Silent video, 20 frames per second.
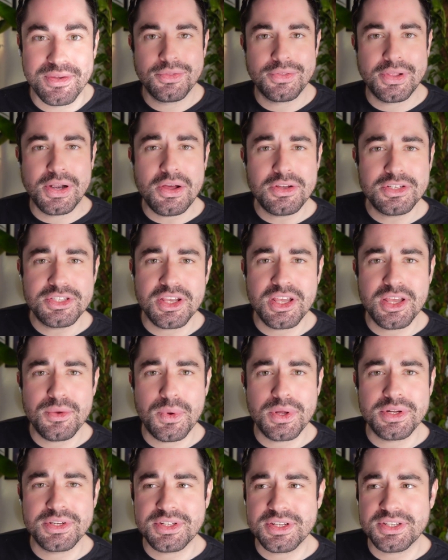The last thing you
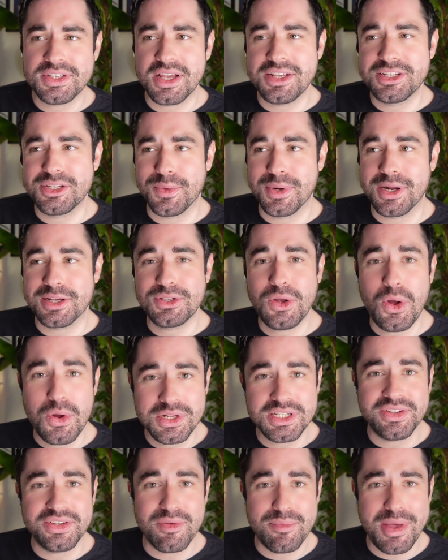want is to say someone has
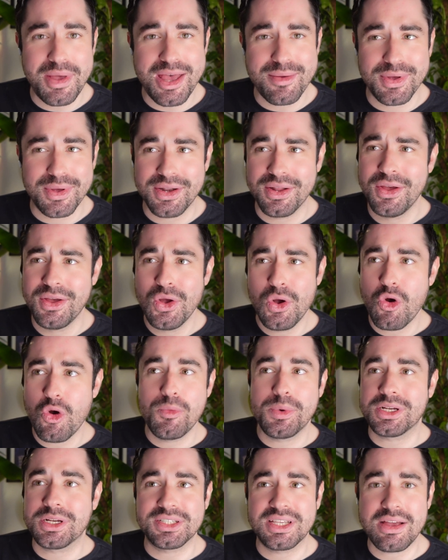cognitive impairment or
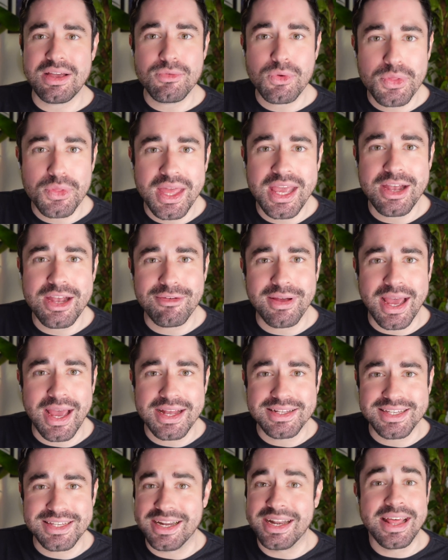because they haven't got their hearing
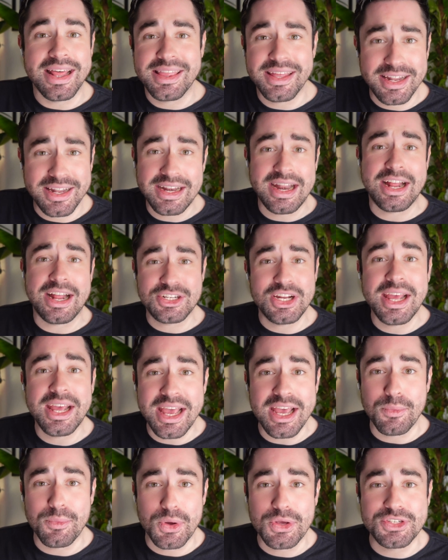aids in and they didn't actually
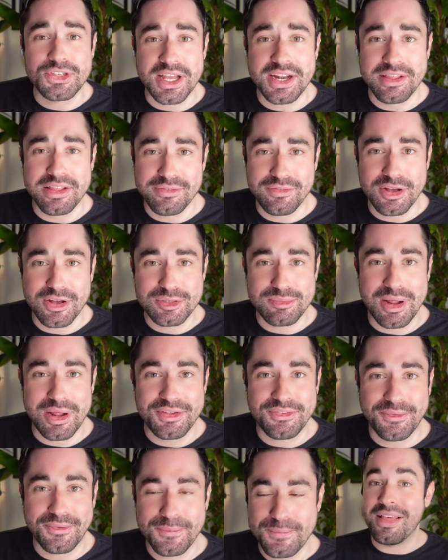hear what you said in the first
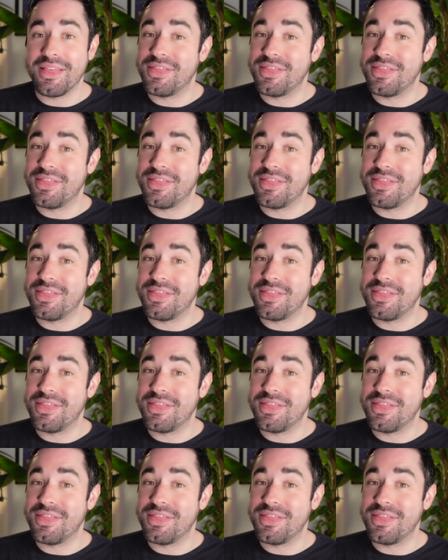place.